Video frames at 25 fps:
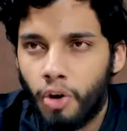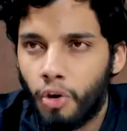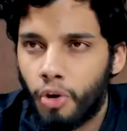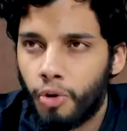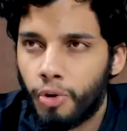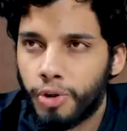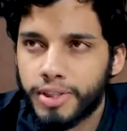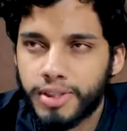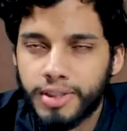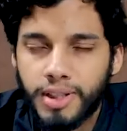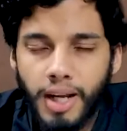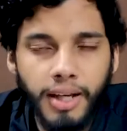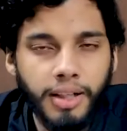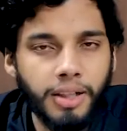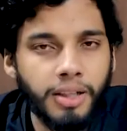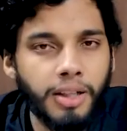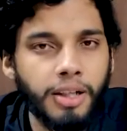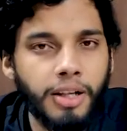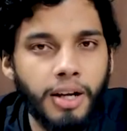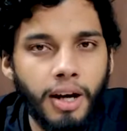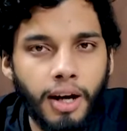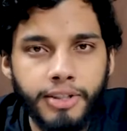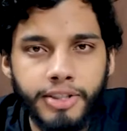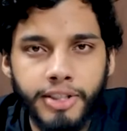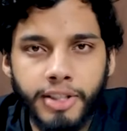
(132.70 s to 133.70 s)
or slightly
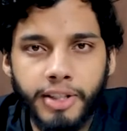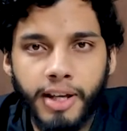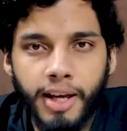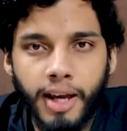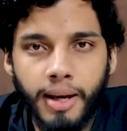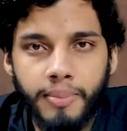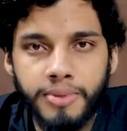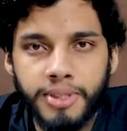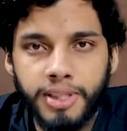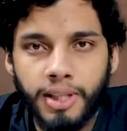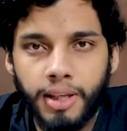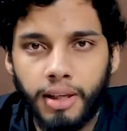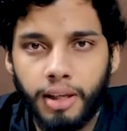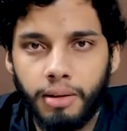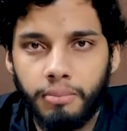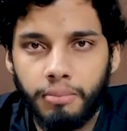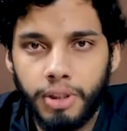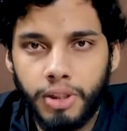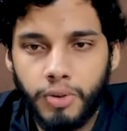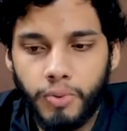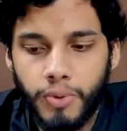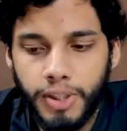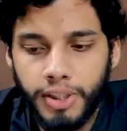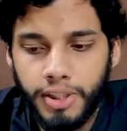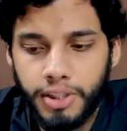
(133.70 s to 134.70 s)
larger gaps in
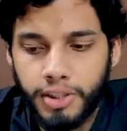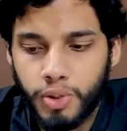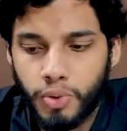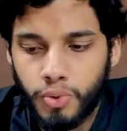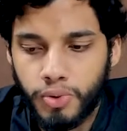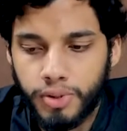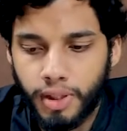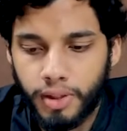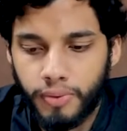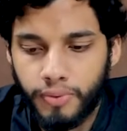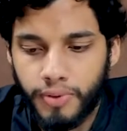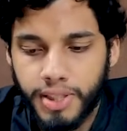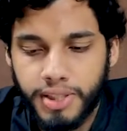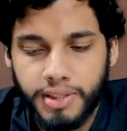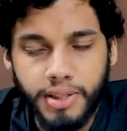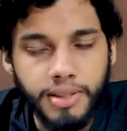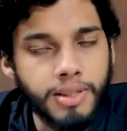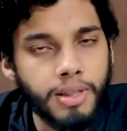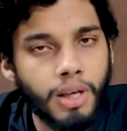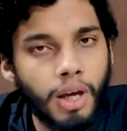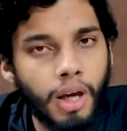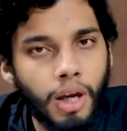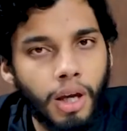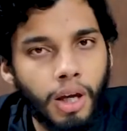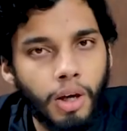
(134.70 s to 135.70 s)
between these two
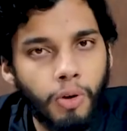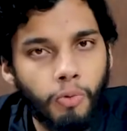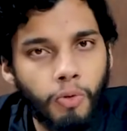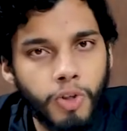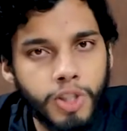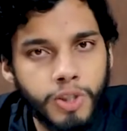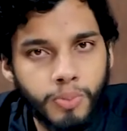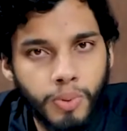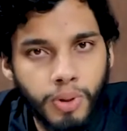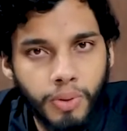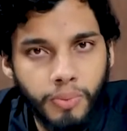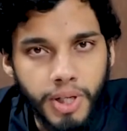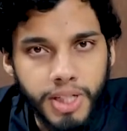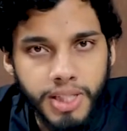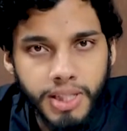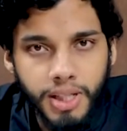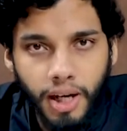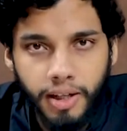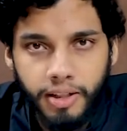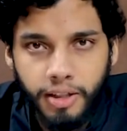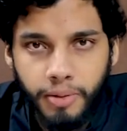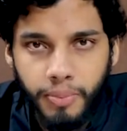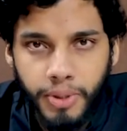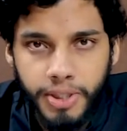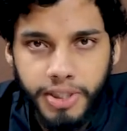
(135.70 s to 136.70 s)
surfaces, which prevents
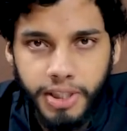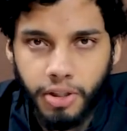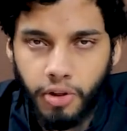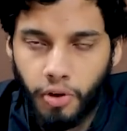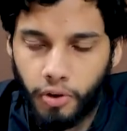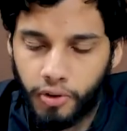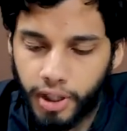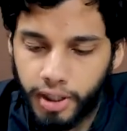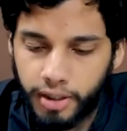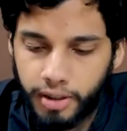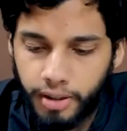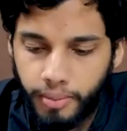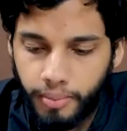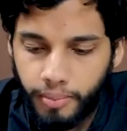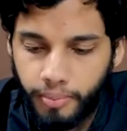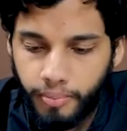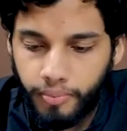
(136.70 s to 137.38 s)
100% contact.